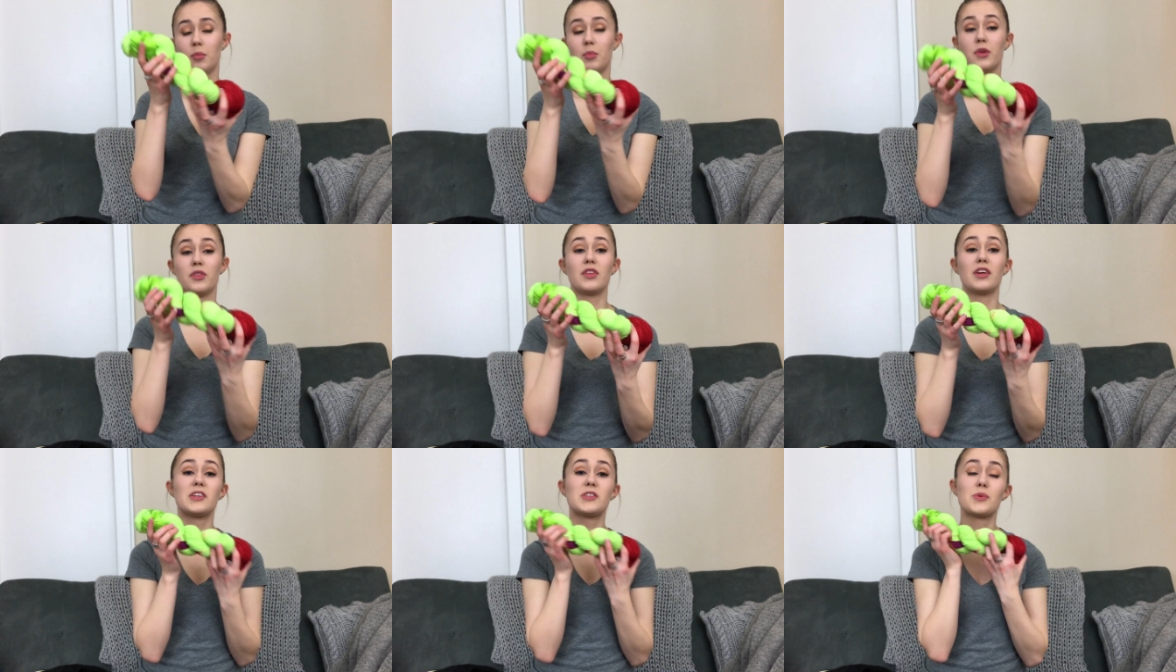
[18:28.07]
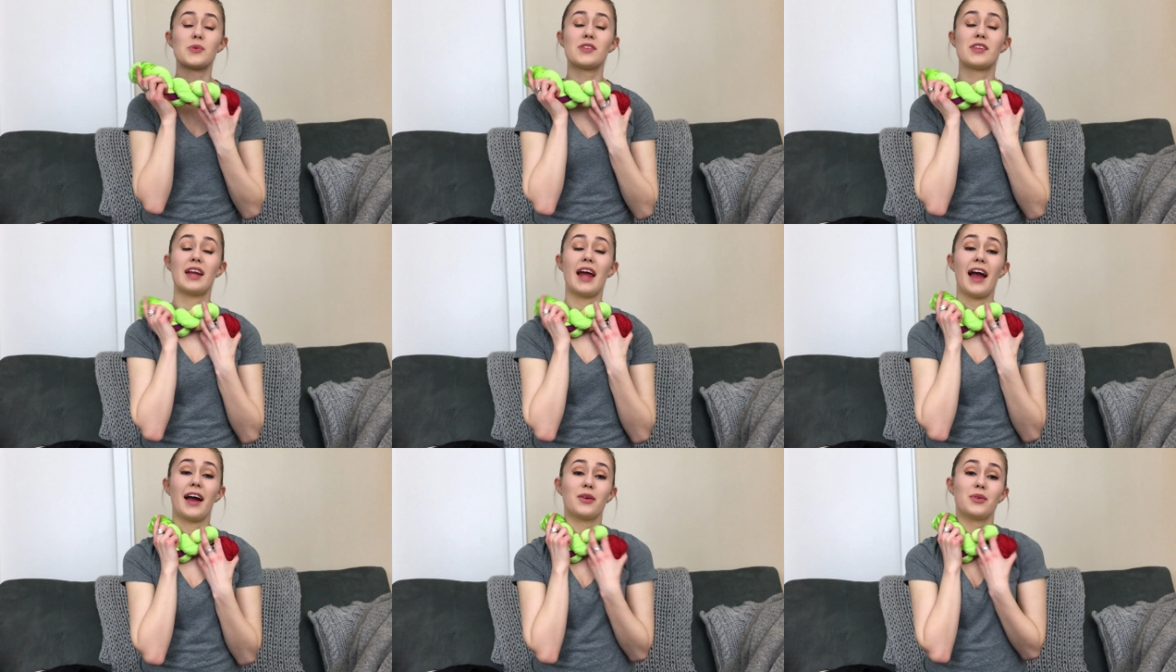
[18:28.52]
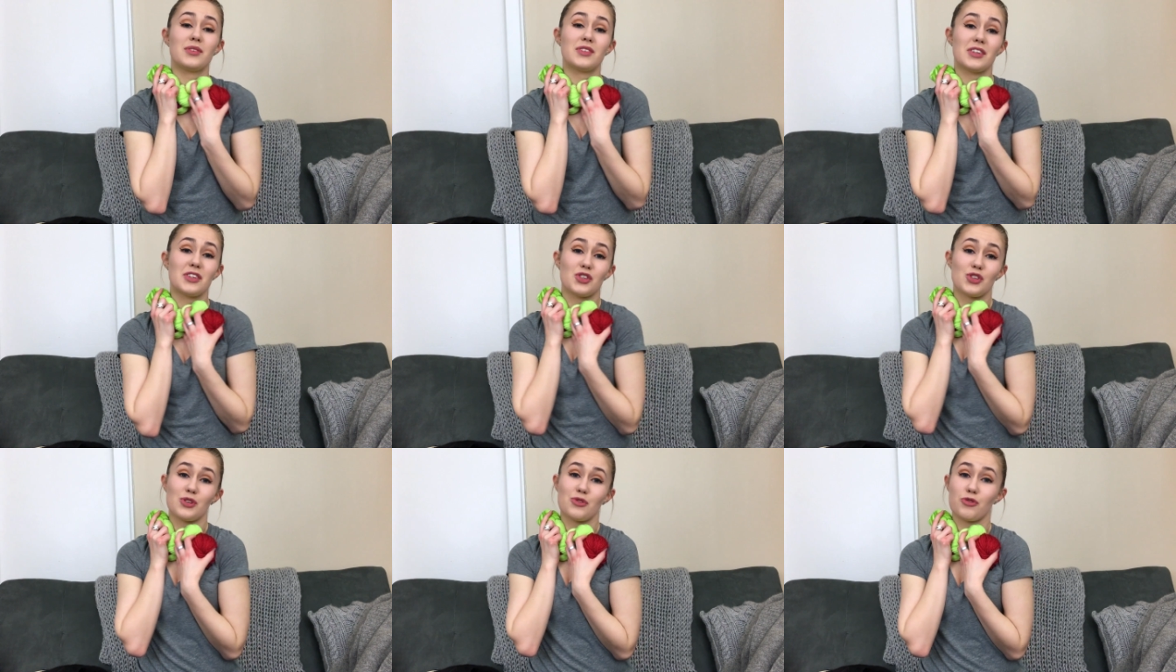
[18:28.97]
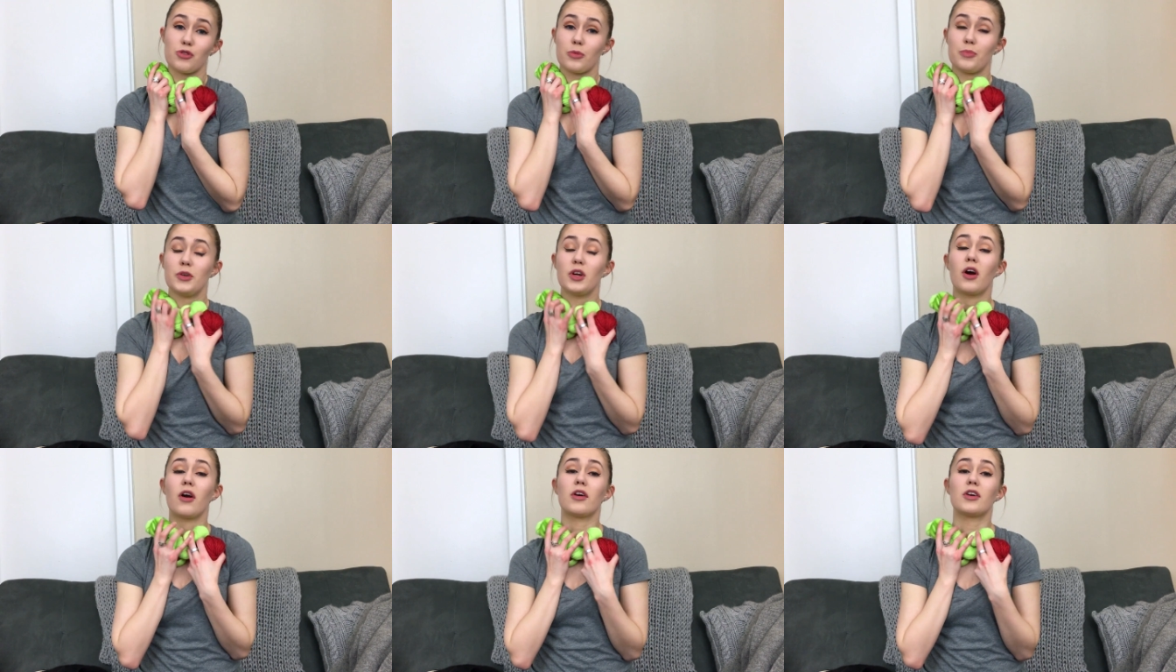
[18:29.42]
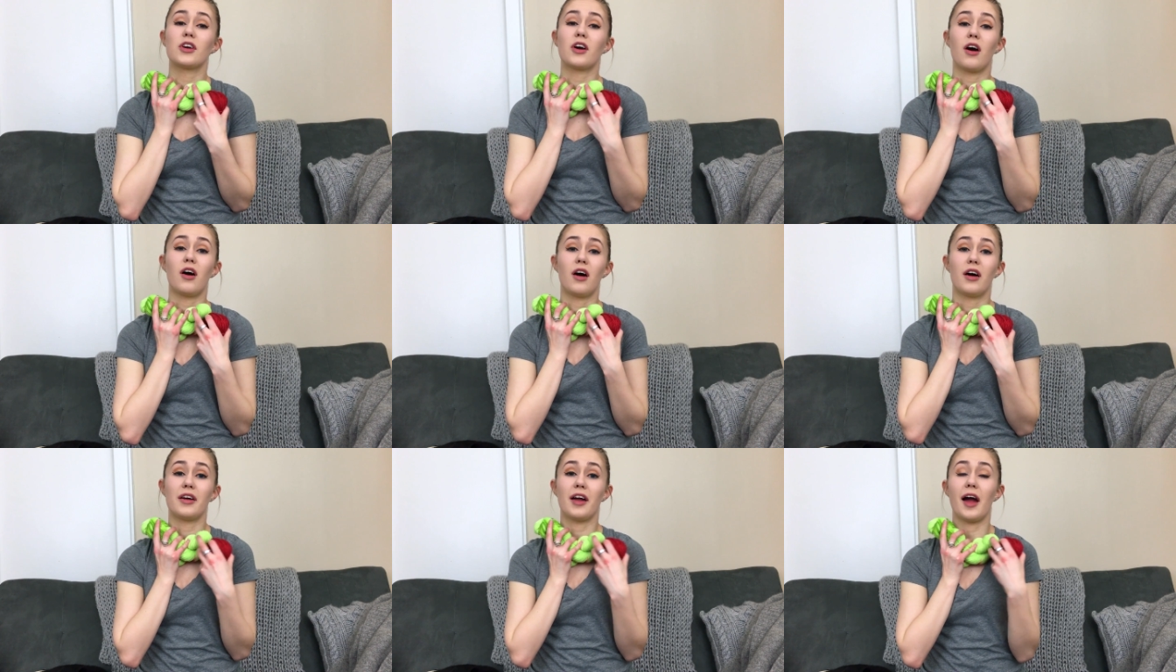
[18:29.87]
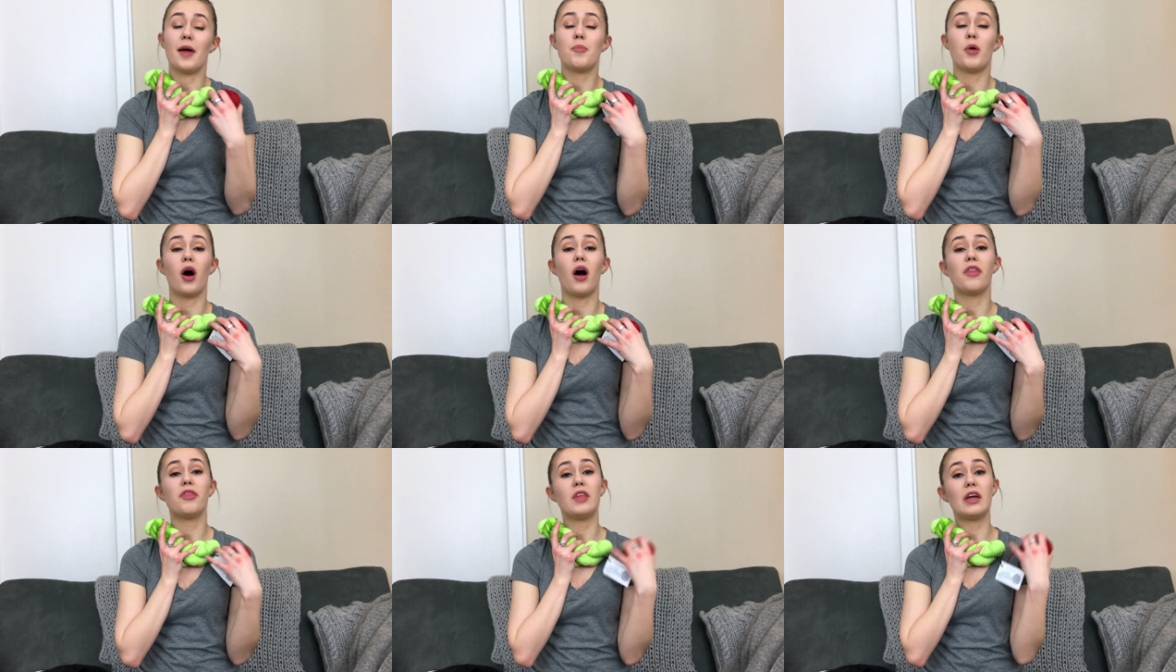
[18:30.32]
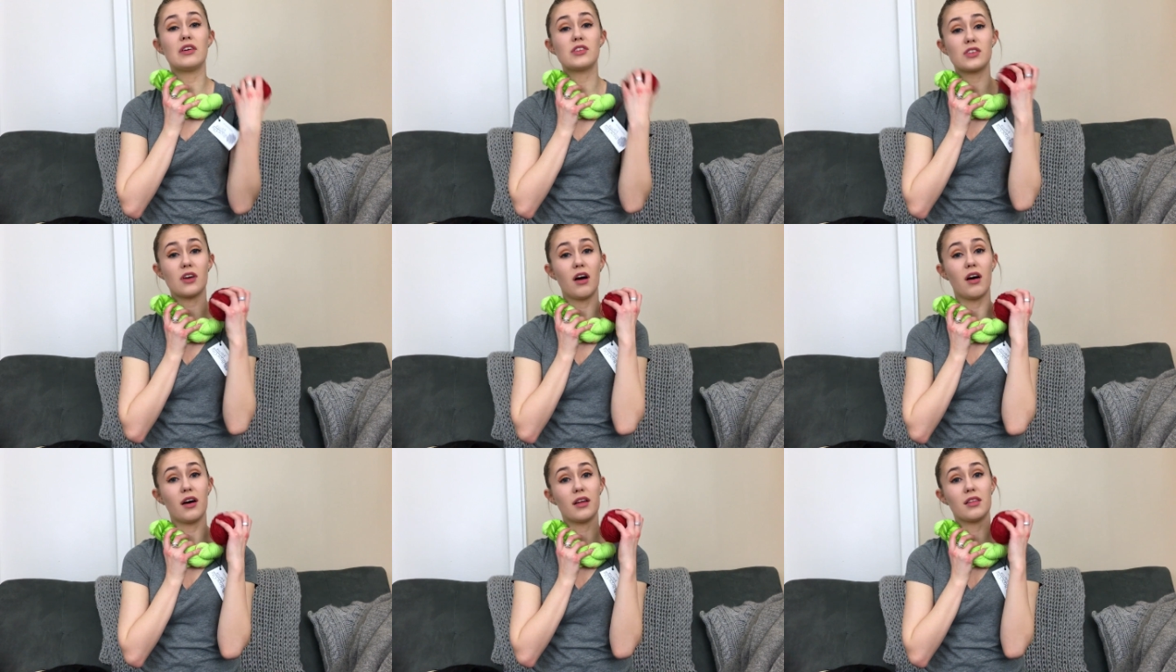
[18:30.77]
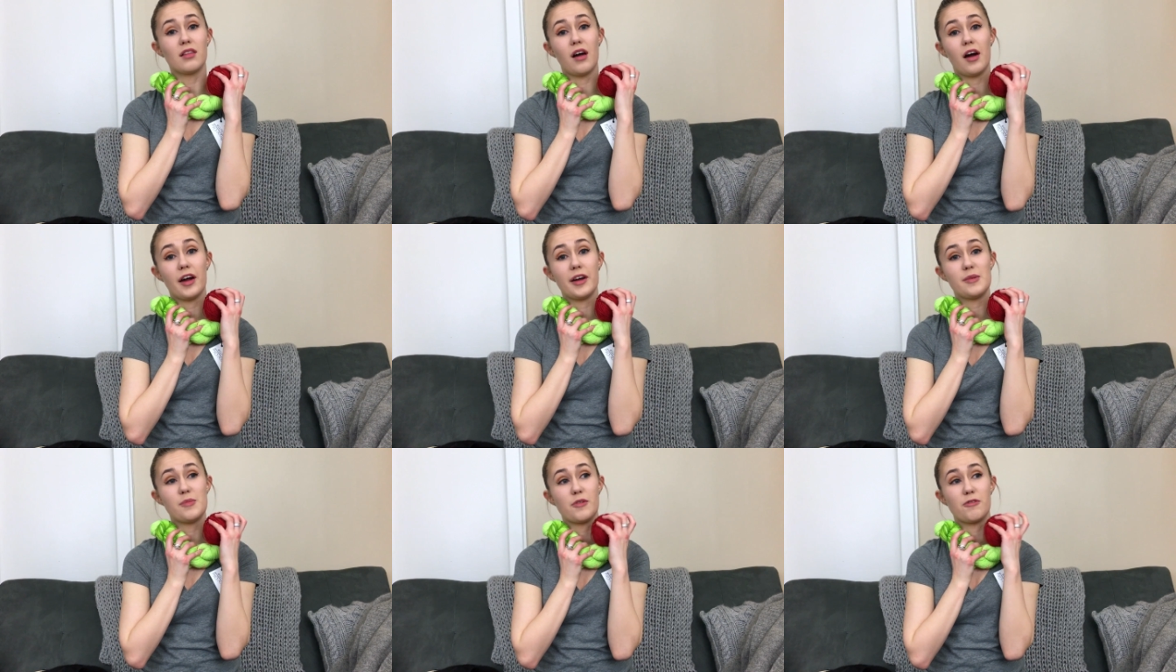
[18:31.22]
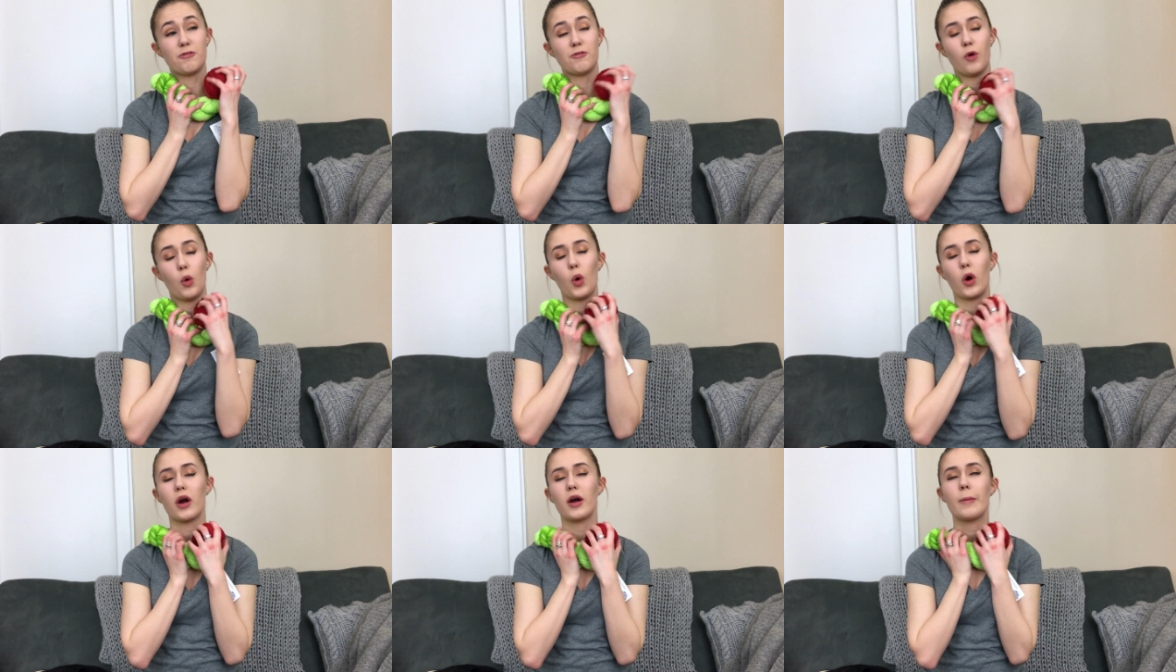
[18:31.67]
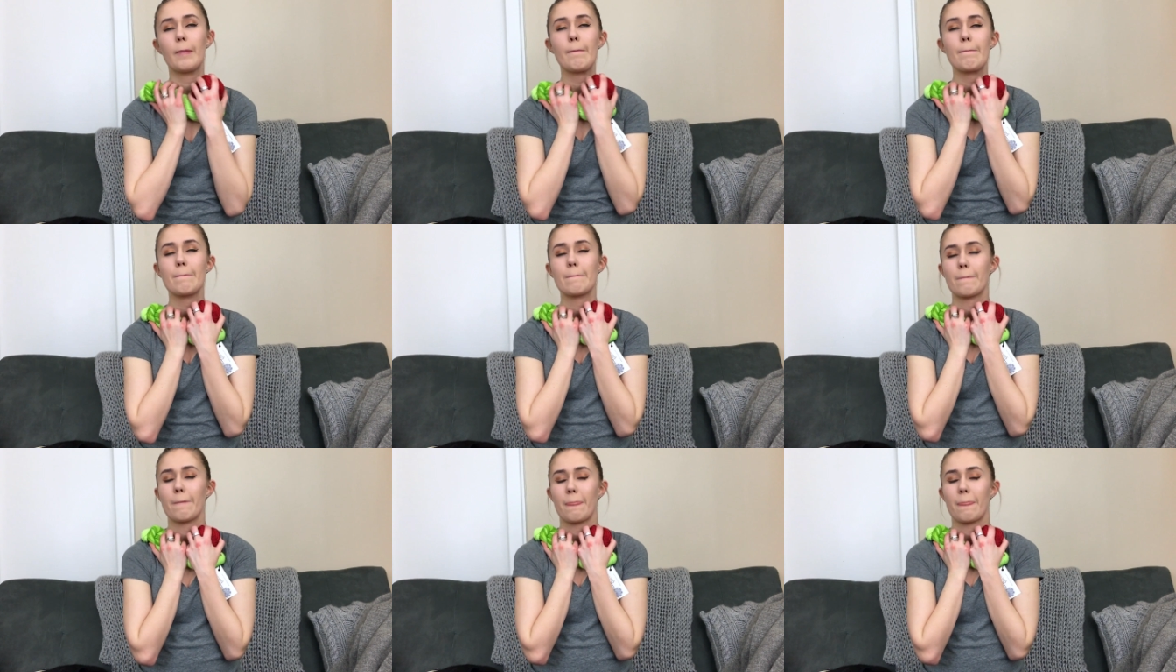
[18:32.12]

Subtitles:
But this was an acquisition from YarnCon. I bought this online before.